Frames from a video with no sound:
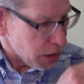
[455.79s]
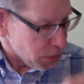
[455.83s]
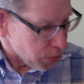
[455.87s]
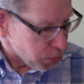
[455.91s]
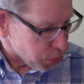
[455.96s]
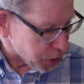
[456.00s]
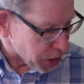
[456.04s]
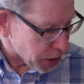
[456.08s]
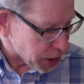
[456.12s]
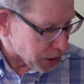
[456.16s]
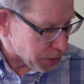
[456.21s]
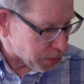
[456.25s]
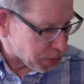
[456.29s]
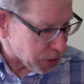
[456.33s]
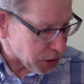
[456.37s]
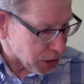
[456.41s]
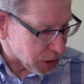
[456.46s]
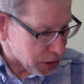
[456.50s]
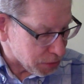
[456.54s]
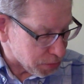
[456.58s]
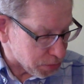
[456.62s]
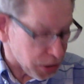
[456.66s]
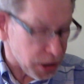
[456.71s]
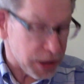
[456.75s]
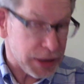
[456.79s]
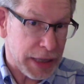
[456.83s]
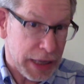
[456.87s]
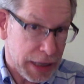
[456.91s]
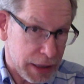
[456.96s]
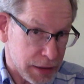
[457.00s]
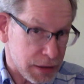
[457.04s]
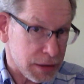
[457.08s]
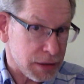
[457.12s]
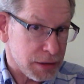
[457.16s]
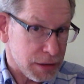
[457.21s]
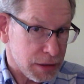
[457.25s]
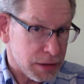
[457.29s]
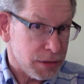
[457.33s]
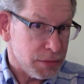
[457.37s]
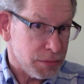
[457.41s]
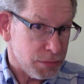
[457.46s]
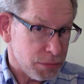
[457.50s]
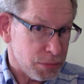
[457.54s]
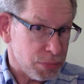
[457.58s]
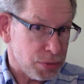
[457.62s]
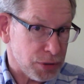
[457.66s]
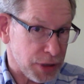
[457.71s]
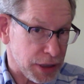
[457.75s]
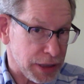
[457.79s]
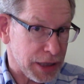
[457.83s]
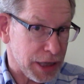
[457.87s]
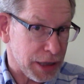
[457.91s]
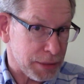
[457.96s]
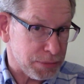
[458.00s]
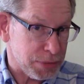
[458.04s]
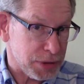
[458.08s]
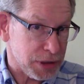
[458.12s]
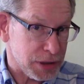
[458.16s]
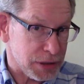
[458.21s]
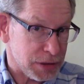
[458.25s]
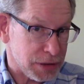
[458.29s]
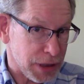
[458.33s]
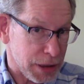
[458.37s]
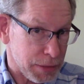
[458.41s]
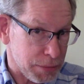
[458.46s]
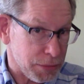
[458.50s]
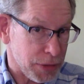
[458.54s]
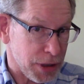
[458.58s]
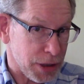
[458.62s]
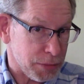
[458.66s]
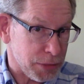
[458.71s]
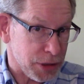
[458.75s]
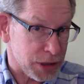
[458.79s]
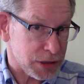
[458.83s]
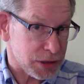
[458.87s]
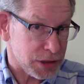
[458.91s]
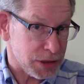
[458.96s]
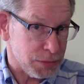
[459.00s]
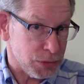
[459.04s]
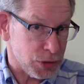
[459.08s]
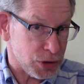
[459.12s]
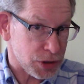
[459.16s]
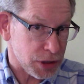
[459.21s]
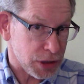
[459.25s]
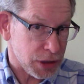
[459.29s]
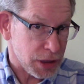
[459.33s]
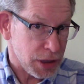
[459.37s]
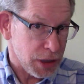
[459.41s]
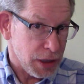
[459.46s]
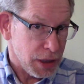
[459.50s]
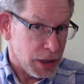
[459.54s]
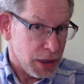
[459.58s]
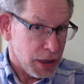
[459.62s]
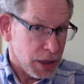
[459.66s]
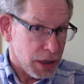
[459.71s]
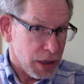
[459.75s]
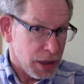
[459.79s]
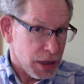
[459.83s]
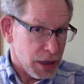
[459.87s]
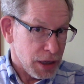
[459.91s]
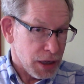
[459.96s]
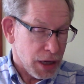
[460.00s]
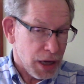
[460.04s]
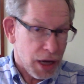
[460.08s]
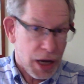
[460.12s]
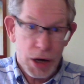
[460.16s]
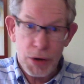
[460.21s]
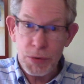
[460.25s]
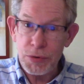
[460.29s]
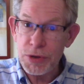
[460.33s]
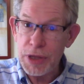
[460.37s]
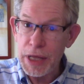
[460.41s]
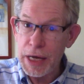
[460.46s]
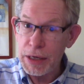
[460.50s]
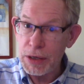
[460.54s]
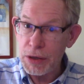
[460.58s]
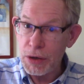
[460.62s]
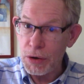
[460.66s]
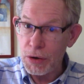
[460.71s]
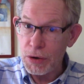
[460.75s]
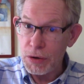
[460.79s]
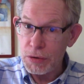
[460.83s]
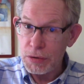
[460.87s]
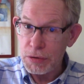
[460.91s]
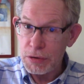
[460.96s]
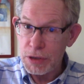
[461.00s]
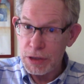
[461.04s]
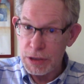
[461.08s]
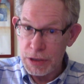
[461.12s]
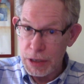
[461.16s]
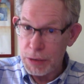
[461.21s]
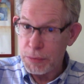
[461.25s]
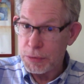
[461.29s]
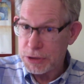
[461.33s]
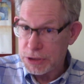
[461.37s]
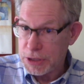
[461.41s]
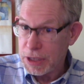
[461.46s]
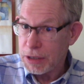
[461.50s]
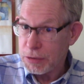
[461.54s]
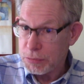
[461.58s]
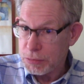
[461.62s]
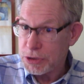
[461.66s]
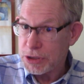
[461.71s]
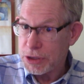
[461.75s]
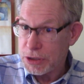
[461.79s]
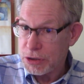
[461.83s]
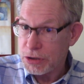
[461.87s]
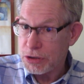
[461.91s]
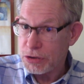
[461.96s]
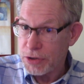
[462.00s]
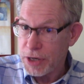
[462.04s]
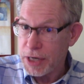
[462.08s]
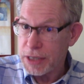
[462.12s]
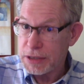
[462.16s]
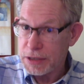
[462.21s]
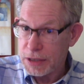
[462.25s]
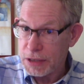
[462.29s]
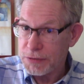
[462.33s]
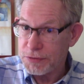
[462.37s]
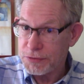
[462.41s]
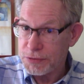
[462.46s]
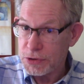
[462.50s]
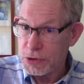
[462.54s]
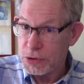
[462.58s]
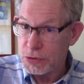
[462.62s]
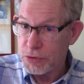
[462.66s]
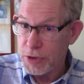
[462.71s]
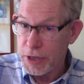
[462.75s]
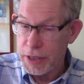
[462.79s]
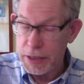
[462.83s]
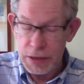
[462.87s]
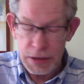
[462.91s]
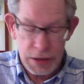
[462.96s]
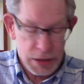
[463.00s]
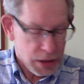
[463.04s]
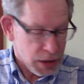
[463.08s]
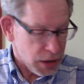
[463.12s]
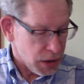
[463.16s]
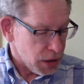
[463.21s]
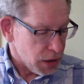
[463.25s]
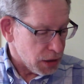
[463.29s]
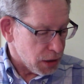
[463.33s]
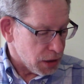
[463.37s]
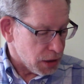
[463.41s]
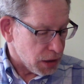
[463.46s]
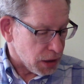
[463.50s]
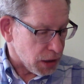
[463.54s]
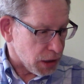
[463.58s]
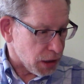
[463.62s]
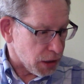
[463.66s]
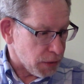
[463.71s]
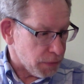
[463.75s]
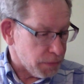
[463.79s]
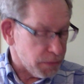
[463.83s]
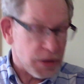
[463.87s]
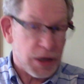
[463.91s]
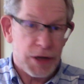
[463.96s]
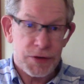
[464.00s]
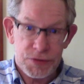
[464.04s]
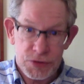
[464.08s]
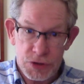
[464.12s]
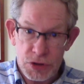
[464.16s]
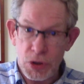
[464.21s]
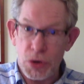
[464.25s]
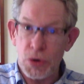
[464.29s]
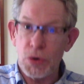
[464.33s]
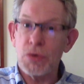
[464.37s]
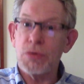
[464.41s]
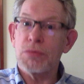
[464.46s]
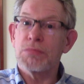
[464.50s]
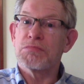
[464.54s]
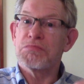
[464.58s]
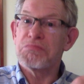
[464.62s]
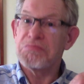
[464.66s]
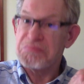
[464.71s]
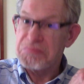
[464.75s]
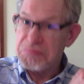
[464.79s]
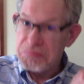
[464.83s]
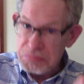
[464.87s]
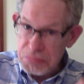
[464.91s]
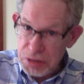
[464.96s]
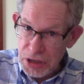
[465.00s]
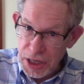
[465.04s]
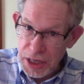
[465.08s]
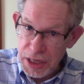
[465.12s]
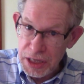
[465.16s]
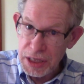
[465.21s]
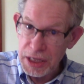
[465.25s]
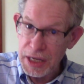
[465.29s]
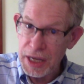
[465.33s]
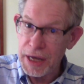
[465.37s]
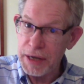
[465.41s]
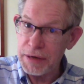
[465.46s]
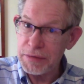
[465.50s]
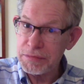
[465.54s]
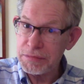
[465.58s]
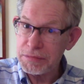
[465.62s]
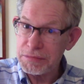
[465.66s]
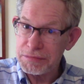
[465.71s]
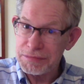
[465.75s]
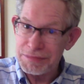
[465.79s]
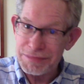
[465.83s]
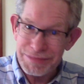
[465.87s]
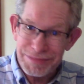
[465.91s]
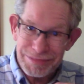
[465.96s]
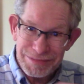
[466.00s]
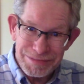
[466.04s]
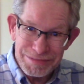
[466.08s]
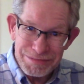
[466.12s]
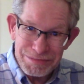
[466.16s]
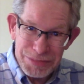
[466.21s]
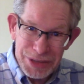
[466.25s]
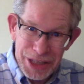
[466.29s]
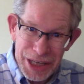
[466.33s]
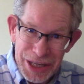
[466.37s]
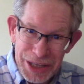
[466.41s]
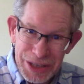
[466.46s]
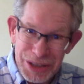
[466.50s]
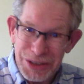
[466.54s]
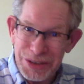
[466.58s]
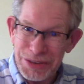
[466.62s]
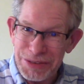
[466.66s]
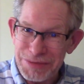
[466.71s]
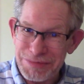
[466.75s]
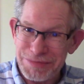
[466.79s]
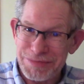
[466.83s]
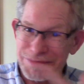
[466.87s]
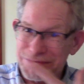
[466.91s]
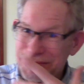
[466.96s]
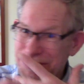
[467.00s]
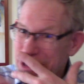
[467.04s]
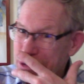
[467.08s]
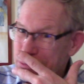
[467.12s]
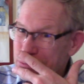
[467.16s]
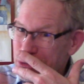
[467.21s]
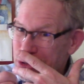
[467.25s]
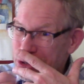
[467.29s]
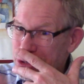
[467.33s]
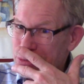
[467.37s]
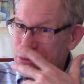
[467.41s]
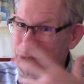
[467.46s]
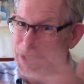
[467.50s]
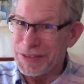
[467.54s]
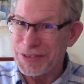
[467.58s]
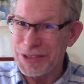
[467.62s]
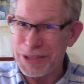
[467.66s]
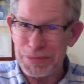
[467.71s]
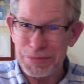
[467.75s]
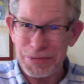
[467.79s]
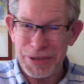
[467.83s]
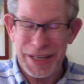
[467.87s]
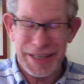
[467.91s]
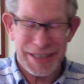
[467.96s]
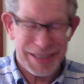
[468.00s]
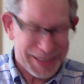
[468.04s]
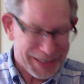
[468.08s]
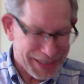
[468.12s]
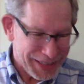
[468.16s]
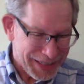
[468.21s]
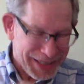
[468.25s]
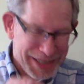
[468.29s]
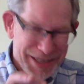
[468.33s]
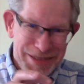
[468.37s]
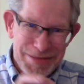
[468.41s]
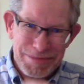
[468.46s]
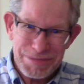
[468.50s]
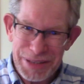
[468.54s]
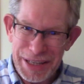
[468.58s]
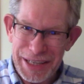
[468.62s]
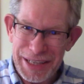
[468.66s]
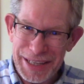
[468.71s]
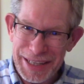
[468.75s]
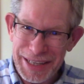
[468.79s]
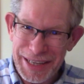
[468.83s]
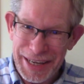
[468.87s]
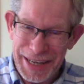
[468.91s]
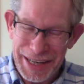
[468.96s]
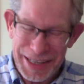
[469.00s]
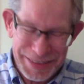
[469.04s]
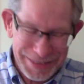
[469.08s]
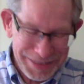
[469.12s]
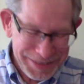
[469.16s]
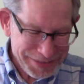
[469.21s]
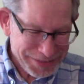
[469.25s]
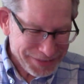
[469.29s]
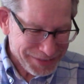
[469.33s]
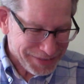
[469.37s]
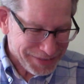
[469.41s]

play the piece, play that piece, that much of the music. How would that go? Was it correct? Did it feel right? If so, play it again. Piano, trombone, whatever you play it again.